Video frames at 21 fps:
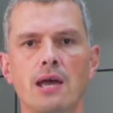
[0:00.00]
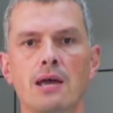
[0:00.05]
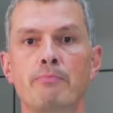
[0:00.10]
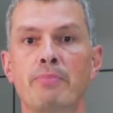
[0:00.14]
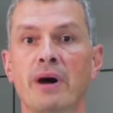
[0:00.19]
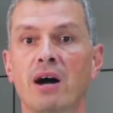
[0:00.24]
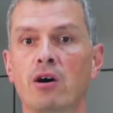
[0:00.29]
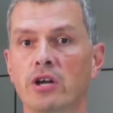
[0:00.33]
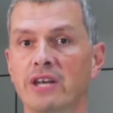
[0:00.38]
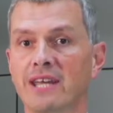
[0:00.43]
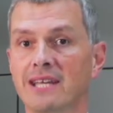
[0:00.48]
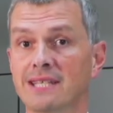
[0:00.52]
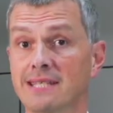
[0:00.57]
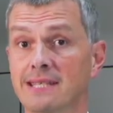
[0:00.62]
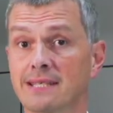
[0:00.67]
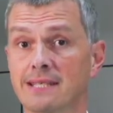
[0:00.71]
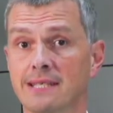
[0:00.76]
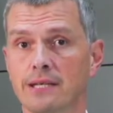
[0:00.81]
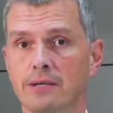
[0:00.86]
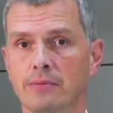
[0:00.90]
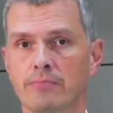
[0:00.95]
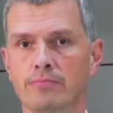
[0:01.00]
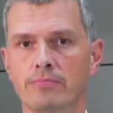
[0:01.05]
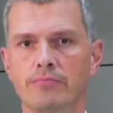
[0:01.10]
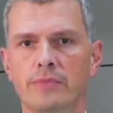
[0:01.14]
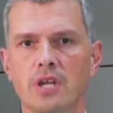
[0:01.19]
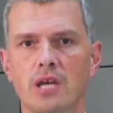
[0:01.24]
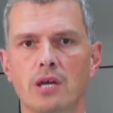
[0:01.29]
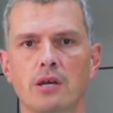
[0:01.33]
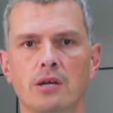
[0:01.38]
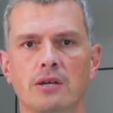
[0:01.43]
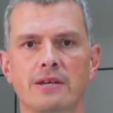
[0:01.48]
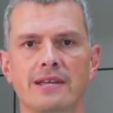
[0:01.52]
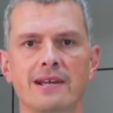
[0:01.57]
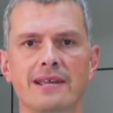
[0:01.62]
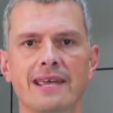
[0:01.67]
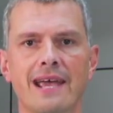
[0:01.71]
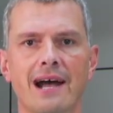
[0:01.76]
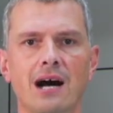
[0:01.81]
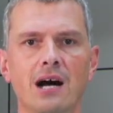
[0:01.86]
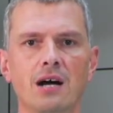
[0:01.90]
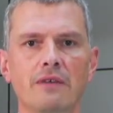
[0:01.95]
Power density.
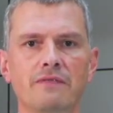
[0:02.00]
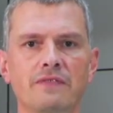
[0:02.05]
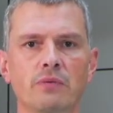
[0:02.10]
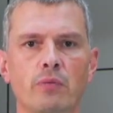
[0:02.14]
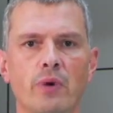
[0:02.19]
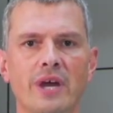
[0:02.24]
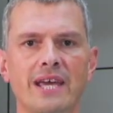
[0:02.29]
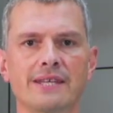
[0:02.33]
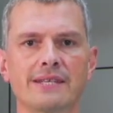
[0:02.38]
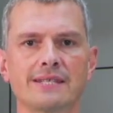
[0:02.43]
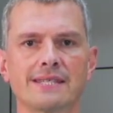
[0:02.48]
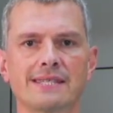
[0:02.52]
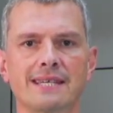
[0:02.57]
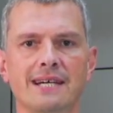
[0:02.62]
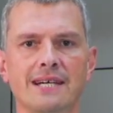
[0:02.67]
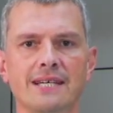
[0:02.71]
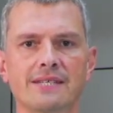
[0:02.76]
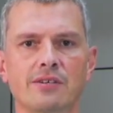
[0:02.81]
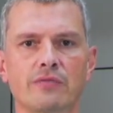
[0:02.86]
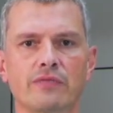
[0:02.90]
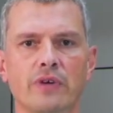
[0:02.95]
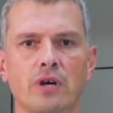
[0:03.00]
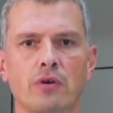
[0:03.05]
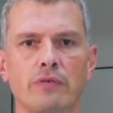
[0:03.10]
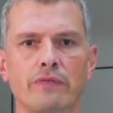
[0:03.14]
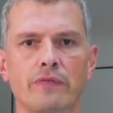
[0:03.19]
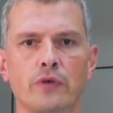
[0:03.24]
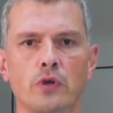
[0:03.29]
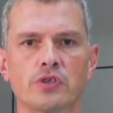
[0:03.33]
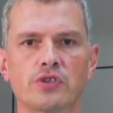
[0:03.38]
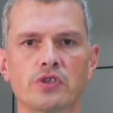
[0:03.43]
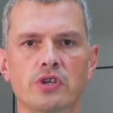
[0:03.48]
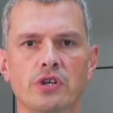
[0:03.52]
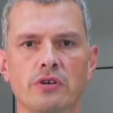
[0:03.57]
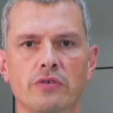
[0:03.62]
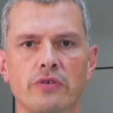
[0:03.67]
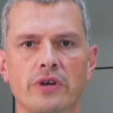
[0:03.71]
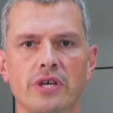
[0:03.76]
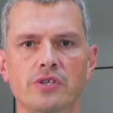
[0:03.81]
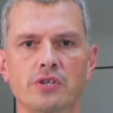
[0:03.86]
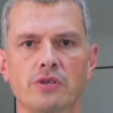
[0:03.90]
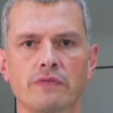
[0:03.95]
Nearly half the weight and size of our
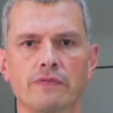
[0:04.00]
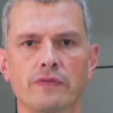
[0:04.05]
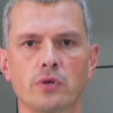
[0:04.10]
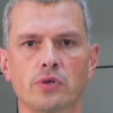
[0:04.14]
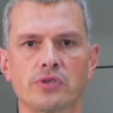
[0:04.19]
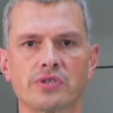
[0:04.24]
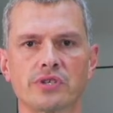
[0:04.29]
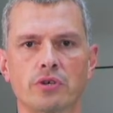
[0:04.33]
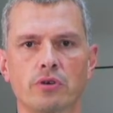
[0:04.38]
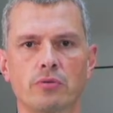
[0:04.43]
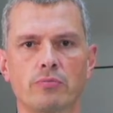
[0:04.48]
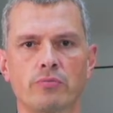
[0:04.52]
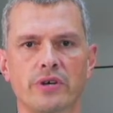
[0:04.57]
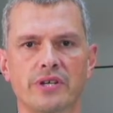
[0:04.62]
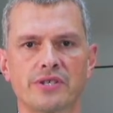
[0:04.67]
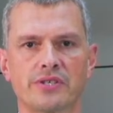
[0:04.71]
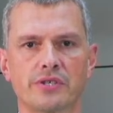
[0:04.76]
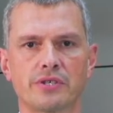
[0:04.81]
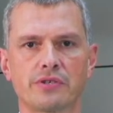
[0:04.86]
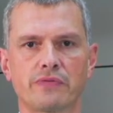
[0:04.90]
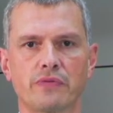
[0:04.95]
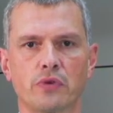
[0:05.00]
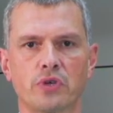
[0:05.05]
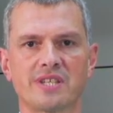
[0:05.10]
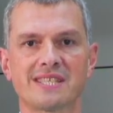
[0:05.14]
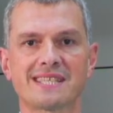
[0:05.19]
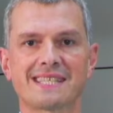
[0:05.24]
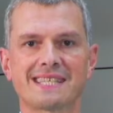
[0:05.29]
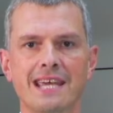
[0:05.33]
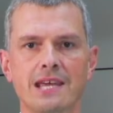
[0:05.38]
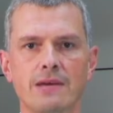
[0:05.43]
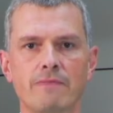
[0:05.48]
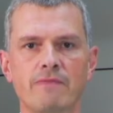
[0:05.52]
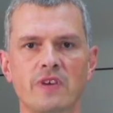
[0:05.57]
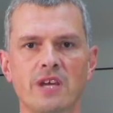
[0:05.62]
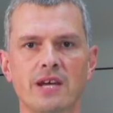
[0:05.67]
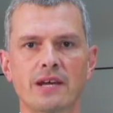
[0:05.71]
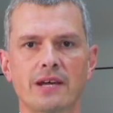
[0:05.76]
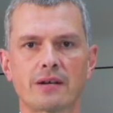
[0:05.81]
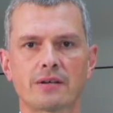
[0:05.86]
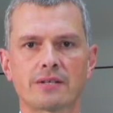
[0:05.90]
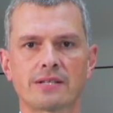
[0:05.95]
first-generation fuel cell compressors for the same
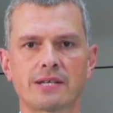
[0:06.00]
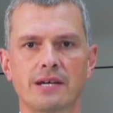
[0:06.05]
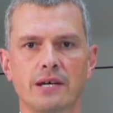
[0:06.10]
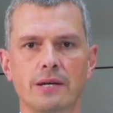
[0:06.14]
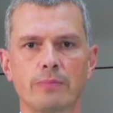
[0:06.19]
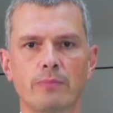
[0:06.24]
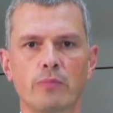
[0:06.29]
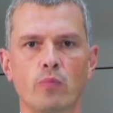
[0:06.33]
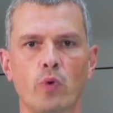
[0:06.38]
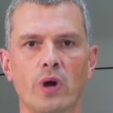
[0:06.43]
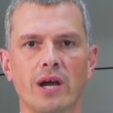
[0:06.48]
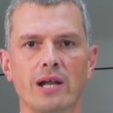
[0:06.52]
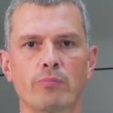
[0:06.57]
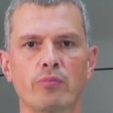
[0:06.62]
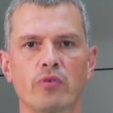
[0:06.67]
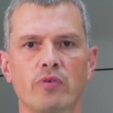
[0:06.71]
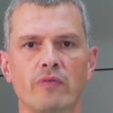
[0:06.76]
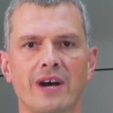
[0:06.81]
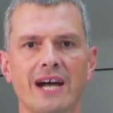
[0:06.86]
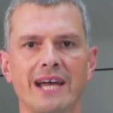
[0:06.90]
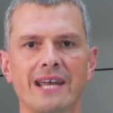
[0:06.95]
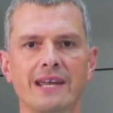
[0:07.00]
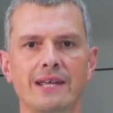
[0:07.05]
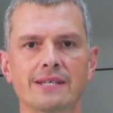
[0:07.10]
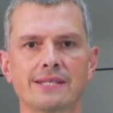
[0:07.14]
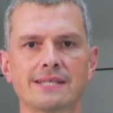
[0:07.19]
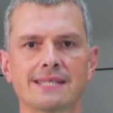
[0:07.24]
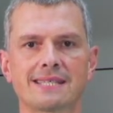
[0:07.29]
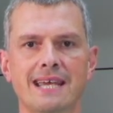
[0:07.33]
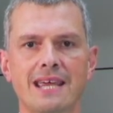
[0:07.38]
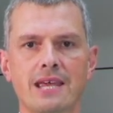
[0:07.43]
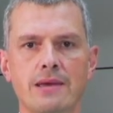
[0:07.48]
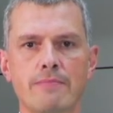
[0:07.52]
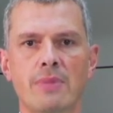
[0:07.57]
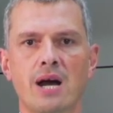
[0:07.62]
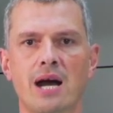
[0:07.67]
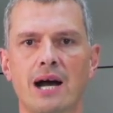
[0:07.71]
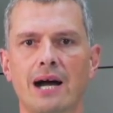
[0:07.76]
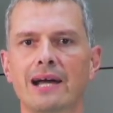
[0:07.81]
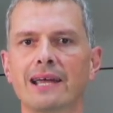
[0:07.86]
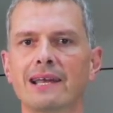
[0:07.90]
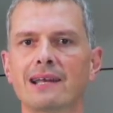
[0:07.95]
vehicle type while providing the same
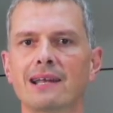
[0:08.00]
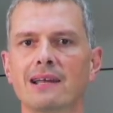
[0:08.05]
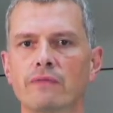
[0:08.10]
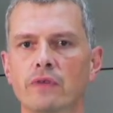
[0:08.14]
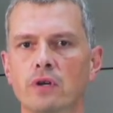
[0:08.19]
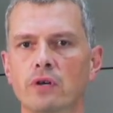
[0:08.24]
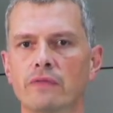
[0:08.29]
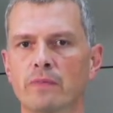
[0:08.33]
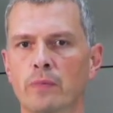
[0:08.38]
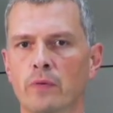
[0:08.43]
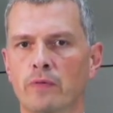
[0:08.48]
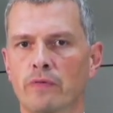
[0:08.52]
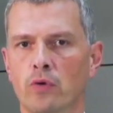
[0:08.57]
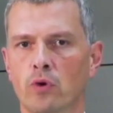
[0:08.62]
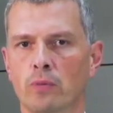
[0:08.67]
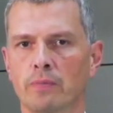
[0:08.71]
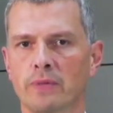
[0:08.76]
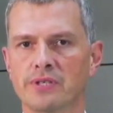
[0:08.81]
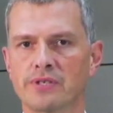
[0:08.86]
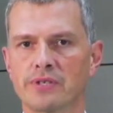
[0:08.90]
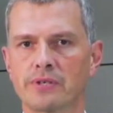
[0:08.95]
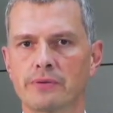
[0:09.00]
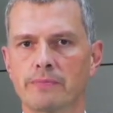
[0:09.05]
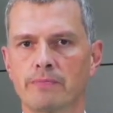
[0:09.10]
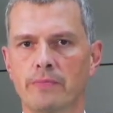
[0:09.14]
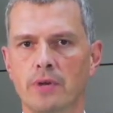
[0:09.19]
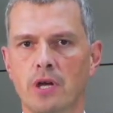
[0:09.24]
high level of performance.